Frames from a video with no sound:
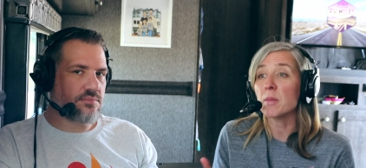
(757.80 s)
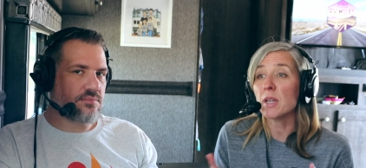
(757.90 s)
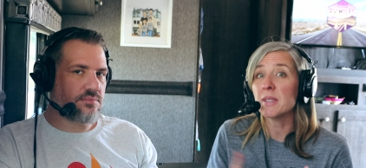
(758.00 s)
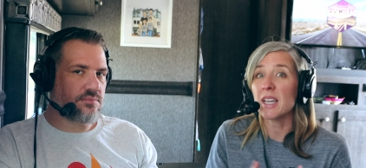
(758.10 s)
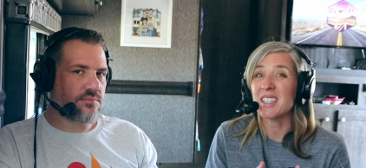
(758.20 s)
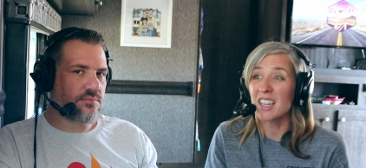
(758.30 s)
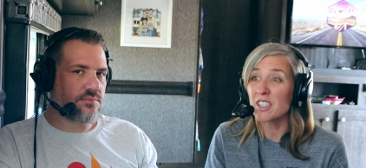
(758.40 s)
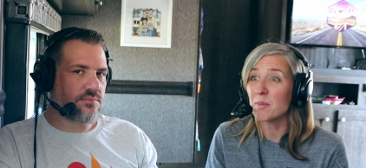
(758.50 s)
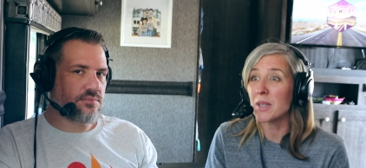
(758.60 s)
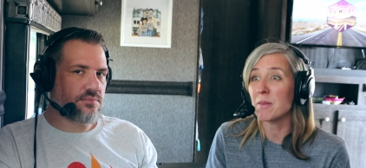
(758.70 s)
Speaker 1: And sometimes that
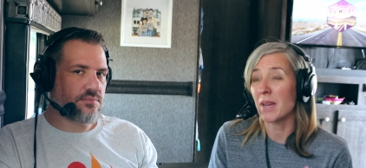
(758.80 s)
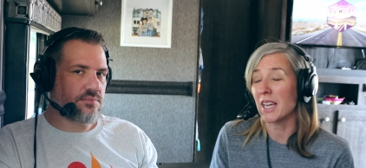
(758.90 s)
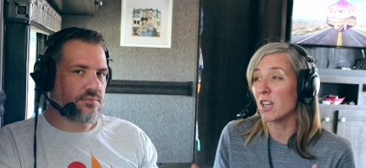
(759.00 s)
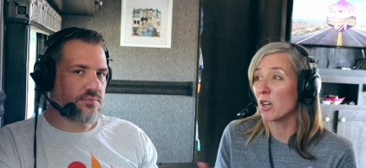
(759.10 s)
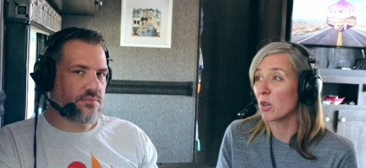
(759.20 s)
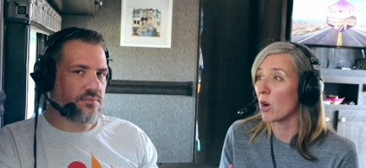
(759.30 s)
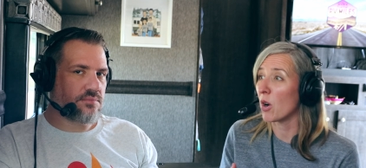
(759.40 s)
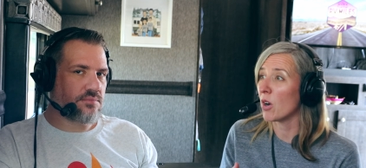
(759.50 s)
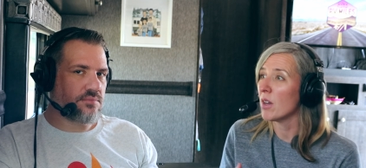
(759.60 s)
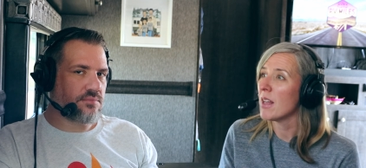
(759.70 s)
does mean making a
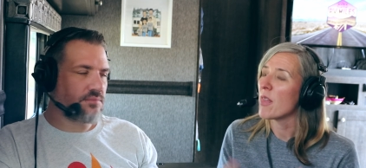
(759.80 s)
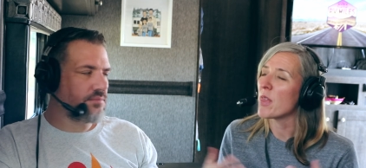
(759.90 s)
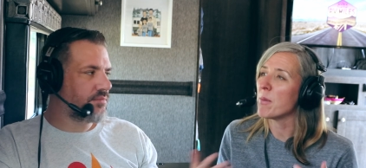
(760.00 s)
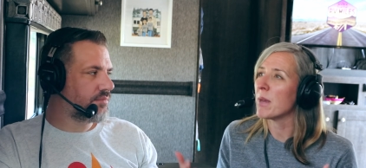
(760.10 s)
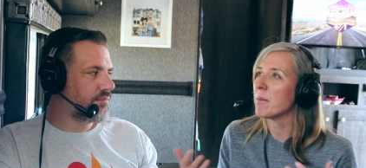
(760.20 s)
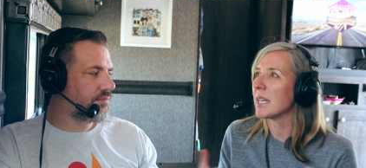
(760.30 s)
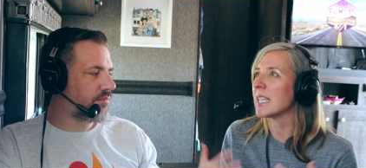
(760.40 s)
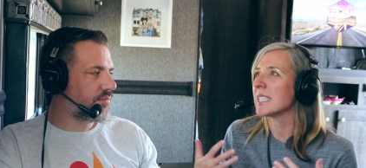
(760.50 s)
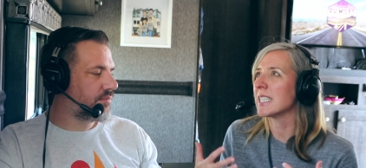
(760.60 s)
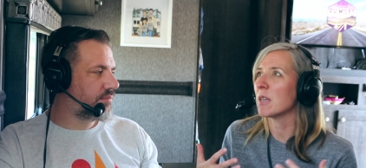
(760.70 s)
call that
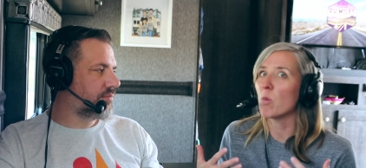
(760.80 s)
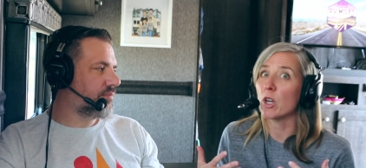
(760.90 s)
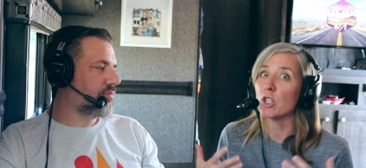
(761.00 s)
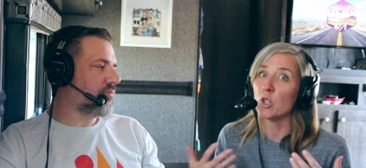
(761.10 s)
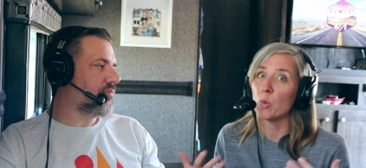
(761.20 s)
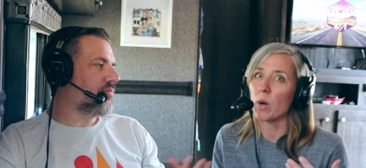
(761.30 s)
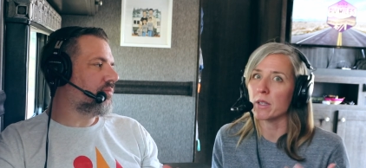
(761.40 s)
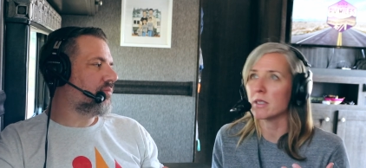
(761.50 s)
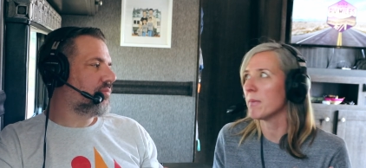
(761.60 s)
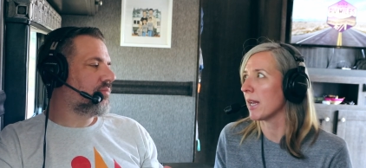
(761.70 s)
maybe isn't the one you
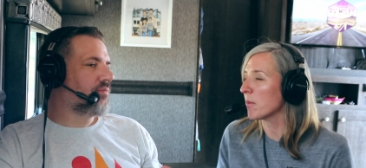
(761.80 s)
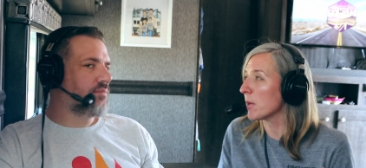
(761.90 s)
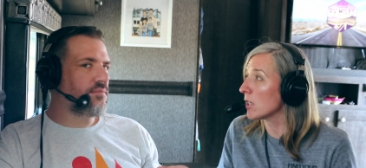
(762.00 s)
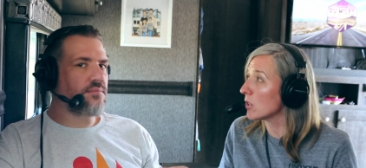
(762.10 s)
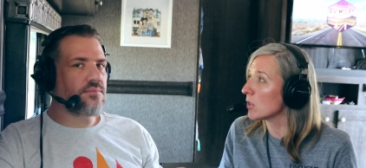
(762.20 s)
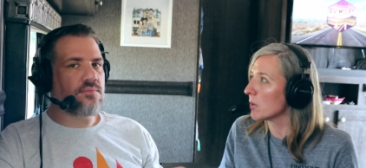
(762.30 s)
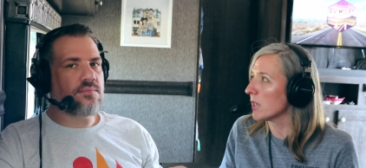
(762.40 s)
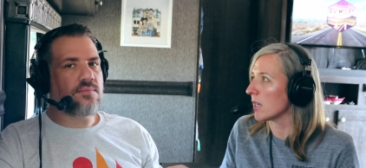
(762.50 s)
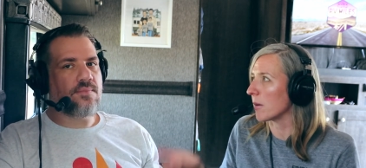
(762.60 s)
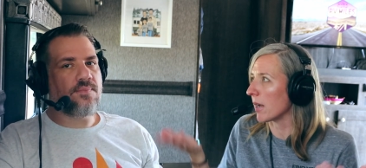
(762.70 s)
want to make, but you
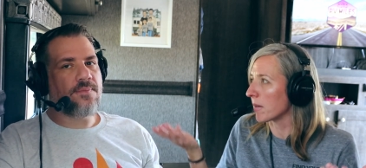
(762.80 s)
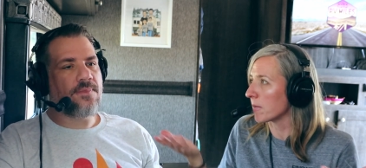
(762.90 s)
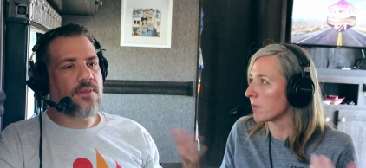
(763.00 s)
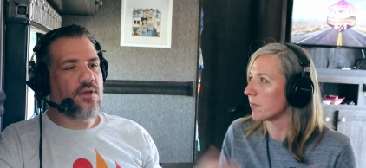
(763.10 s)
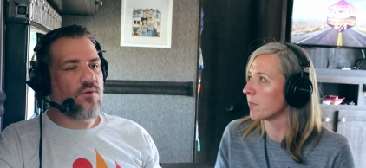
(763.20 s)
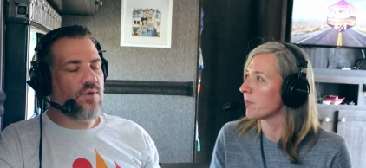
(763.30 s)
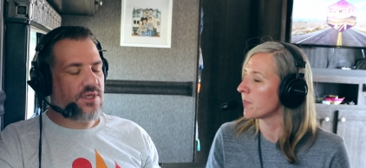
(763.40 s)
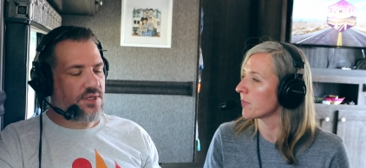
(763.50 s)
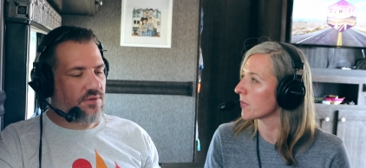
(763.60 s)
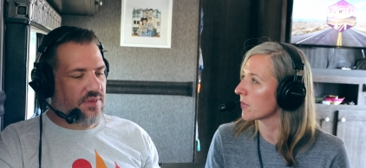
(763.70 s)
do it anyway.
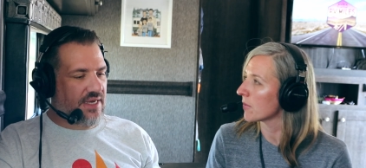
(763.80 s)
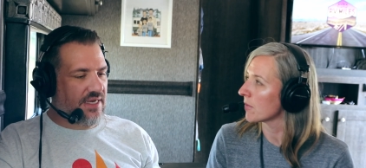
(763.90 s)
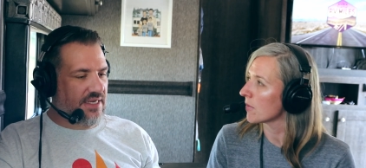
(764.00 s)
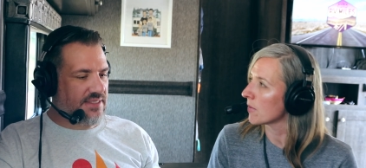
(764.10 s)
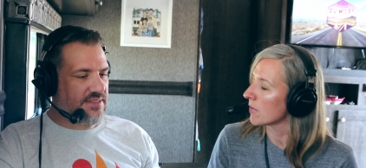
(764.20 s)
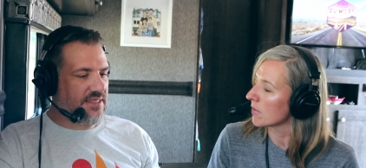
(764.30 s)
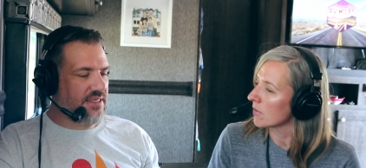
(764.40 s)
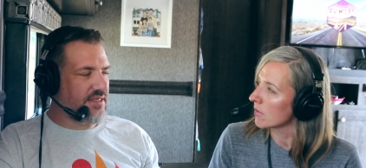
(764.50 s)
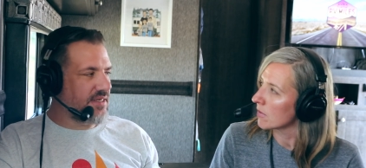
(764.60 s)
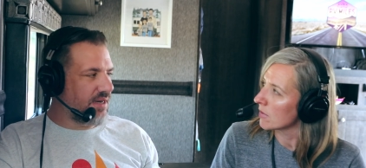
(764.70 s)
Speaker 2: What do you think is
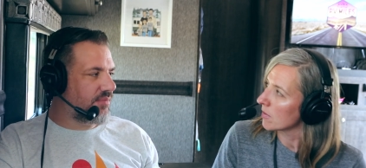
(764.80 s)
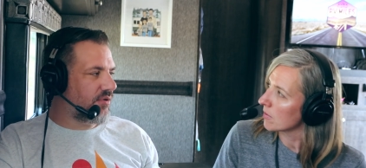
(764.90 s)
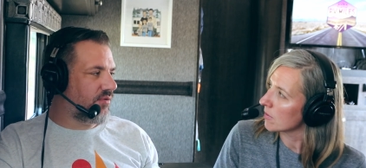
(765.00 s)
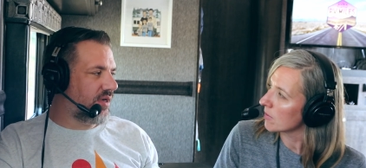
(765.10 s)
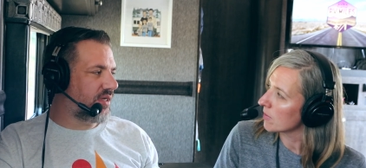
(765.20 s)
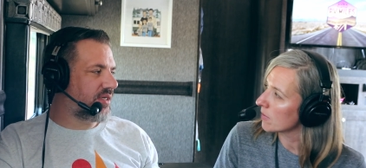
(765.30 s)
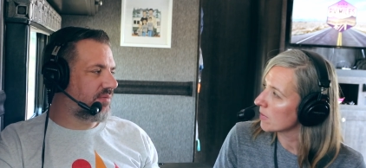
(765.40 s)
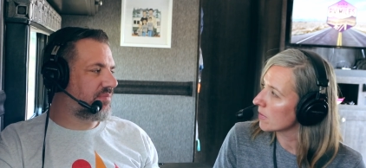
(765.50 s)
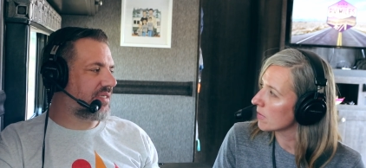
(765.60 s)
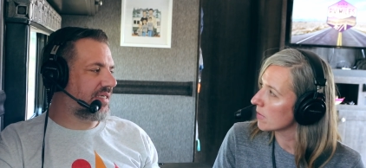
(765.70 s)
the number one
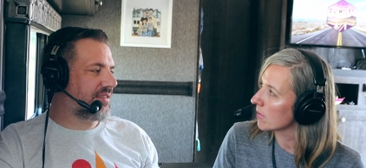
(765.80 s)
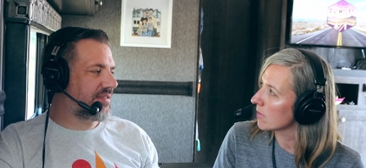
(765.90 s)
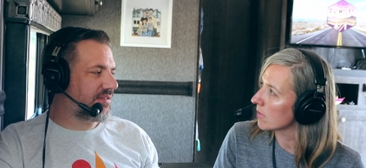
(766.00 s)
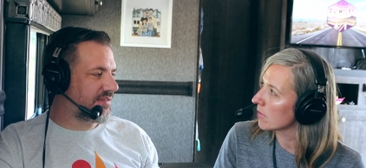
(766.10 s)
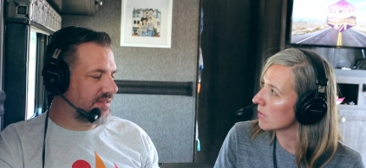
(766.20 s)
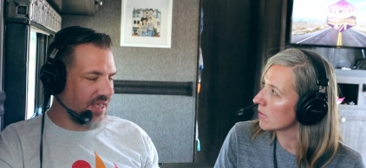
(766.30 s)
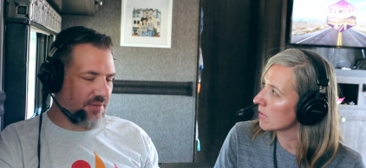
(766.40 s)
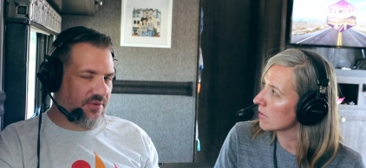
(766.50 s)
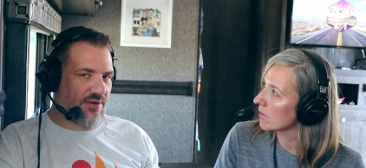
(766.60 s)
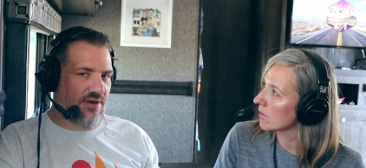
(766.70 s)
complaint to
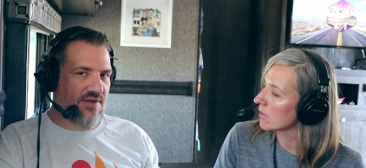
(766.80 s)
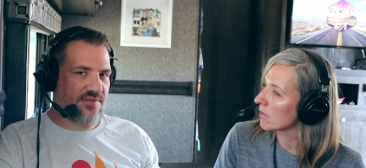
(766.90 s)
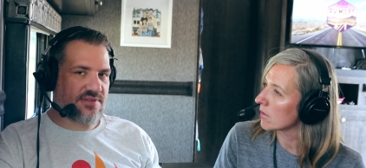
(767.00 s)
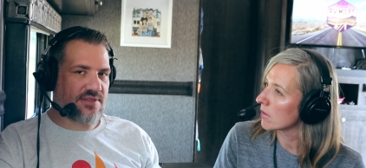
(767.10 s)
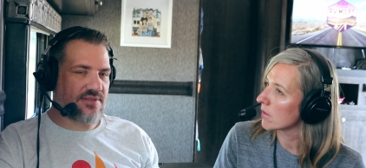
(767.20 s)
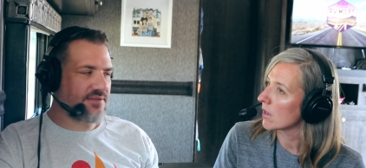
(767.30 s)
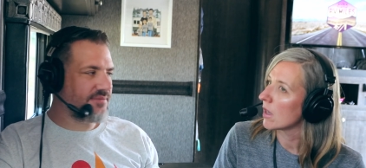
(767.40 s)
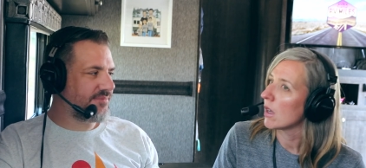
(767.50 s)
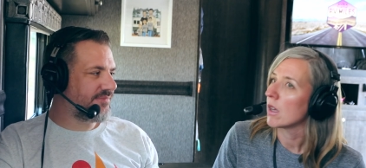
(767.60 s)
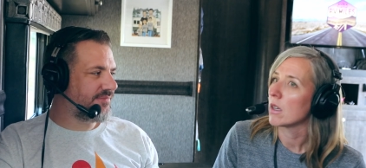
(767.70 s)
campground
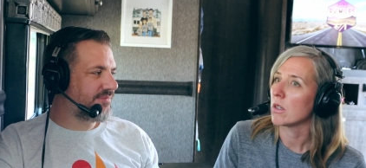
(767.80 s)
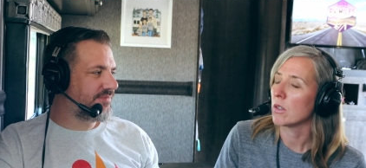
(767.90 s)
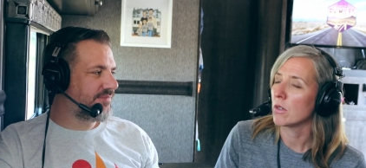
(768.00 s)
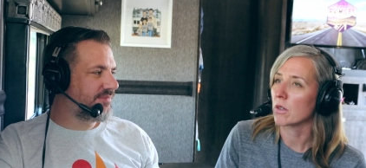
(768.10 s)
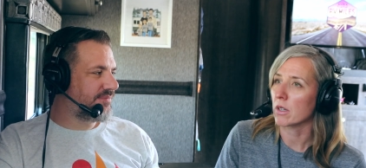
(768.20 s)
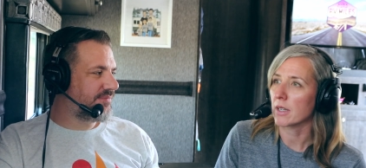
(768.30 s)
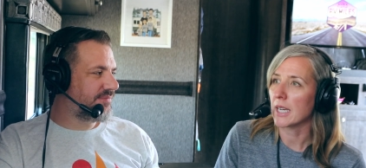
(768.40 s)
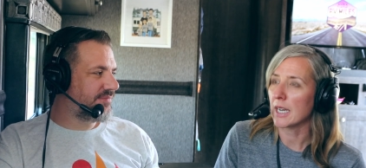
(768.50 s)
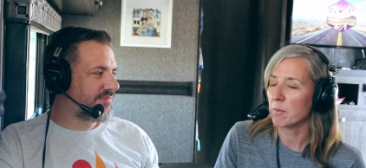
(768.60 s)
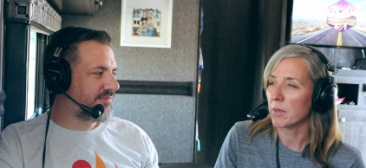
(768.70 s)
offices?
Speaker 1: Your
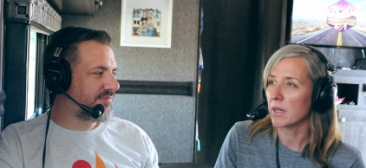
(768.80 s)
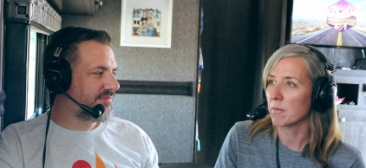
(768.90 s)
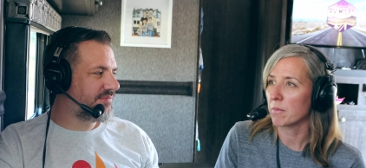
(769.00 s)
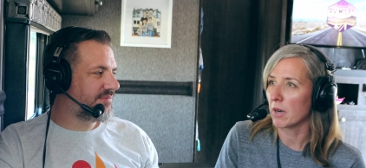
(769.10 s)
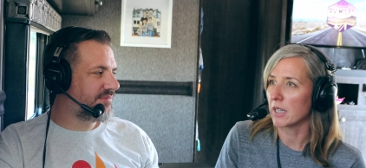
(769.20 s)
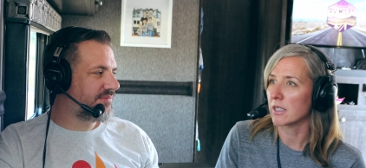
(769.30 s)
camping